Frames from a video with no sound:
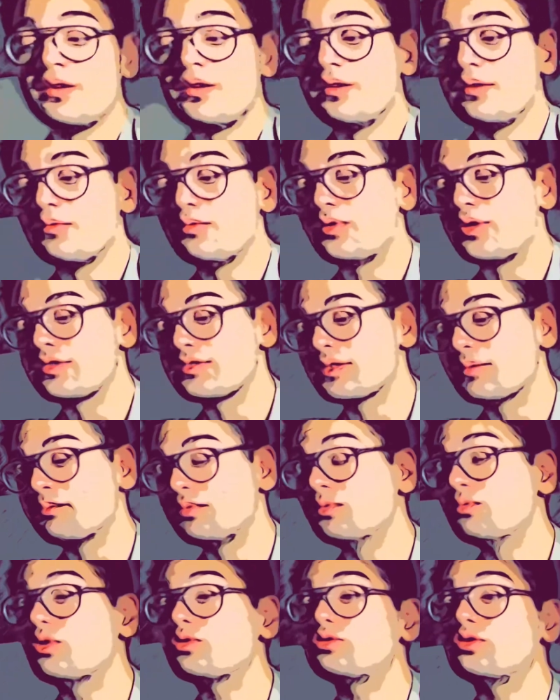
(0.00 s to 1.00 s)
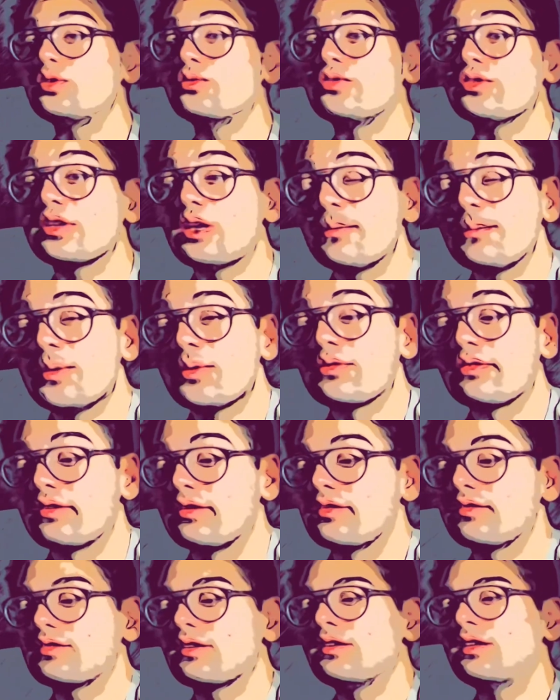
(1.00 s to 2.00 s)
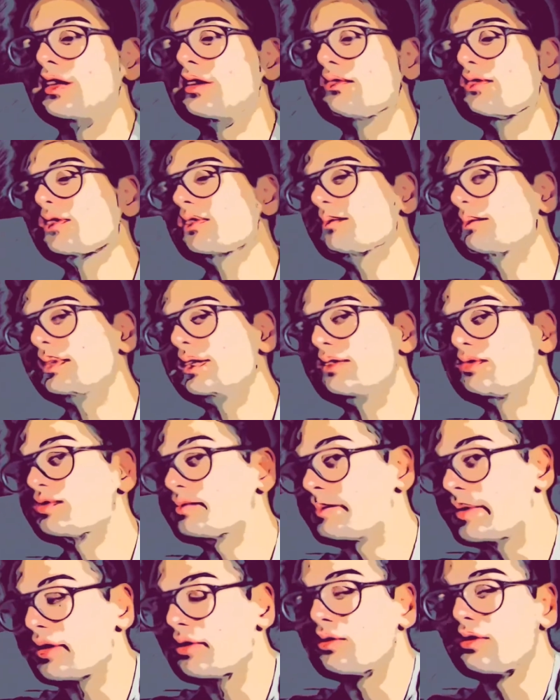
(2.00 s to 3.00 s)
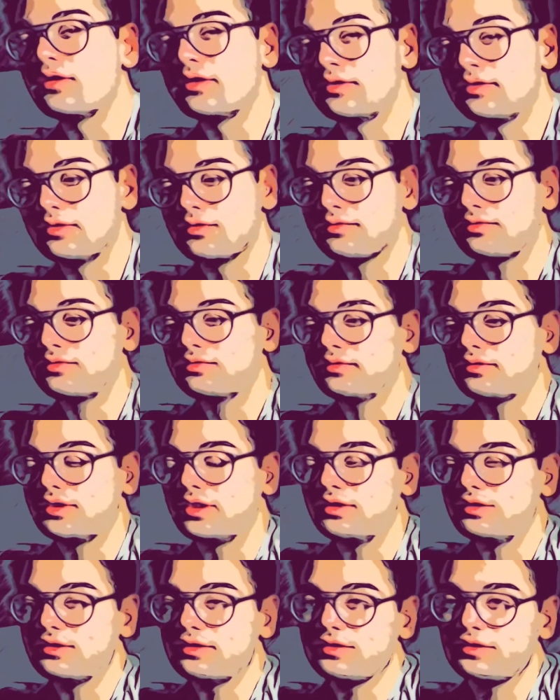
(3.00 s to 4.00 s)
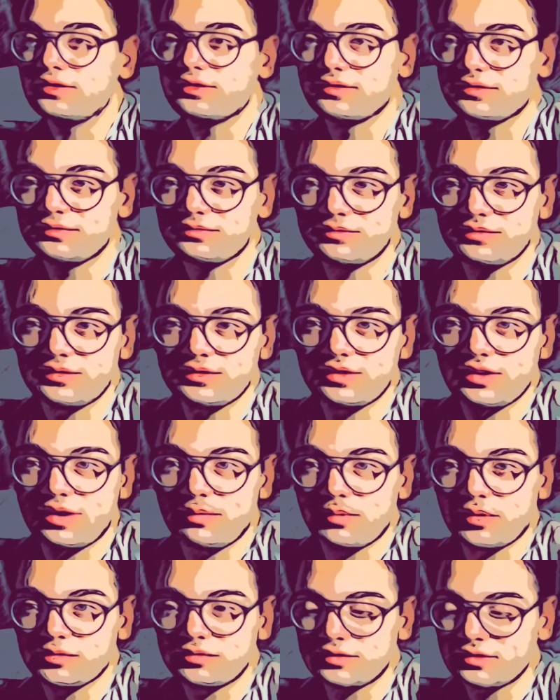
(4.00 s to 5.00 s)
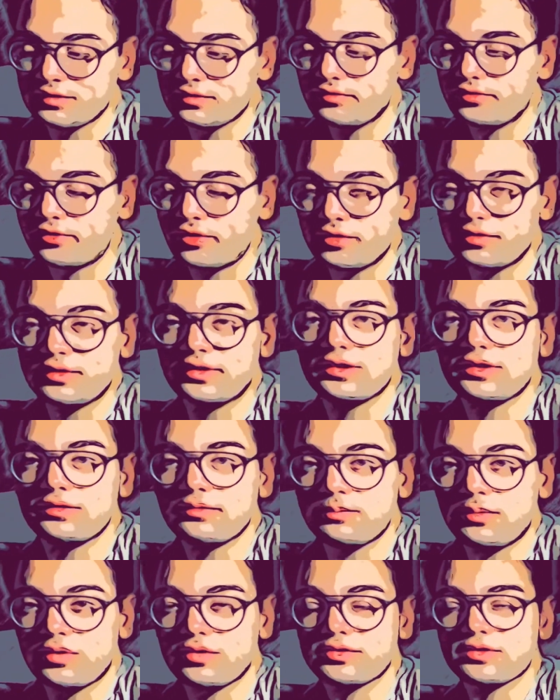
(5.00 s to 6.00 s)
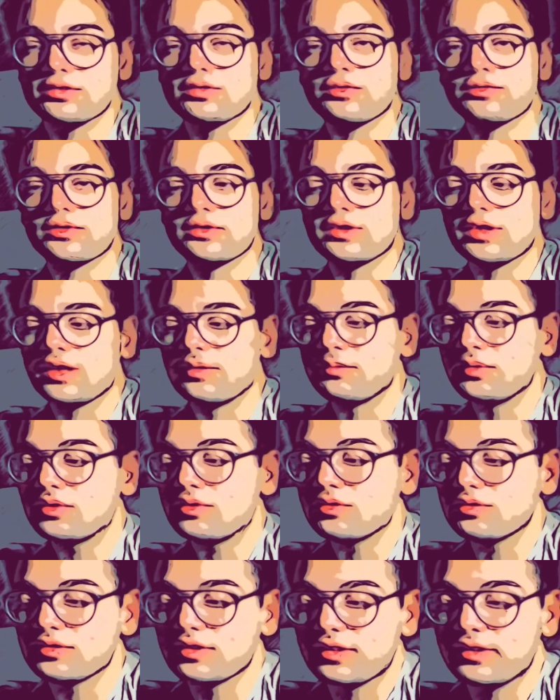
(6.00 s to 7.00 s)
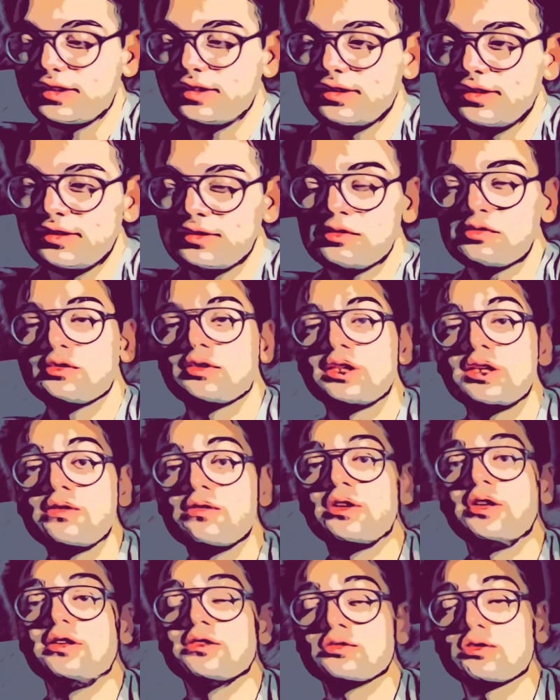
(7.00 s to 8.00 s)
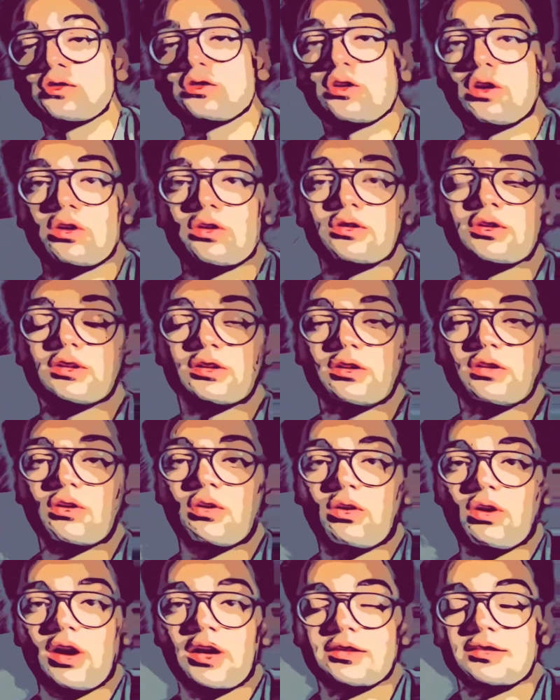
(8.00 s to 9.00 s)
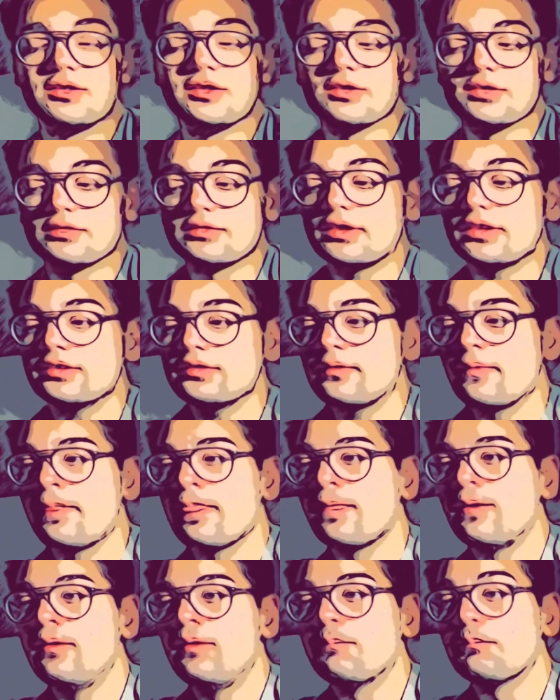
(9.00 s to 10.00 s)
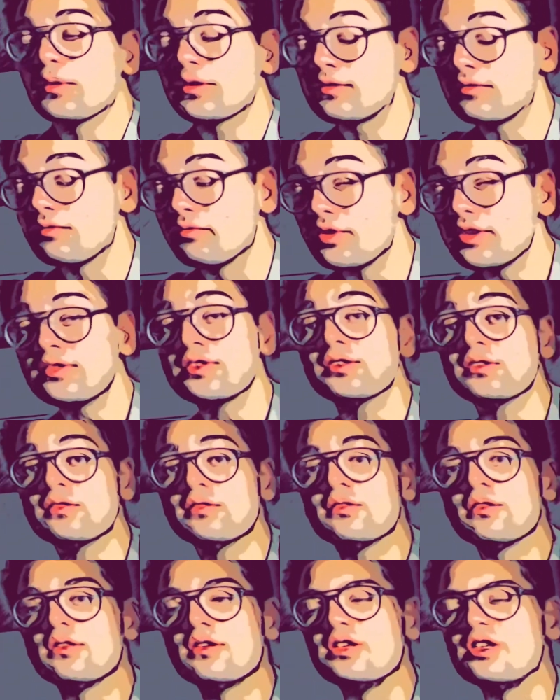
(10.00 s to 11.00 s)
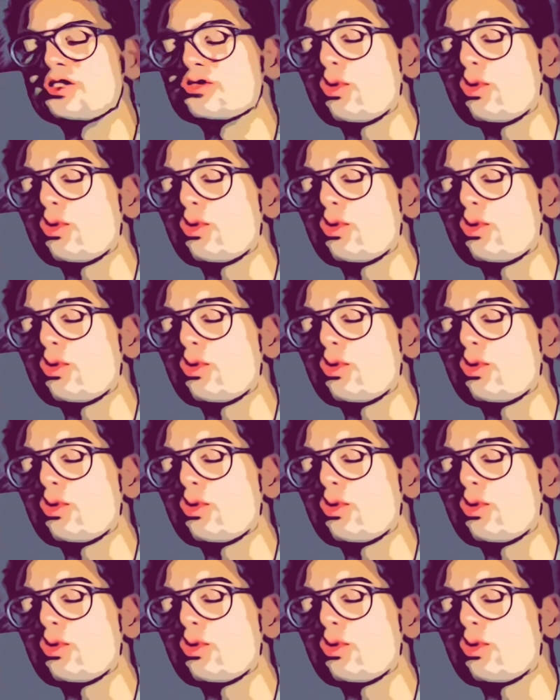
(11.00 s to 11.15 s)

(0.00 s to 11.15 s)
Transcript: for example, what do you think about this? And he will be speculative in the about the 30% of the time because like he needs to give his or her ideas, right? But Witten is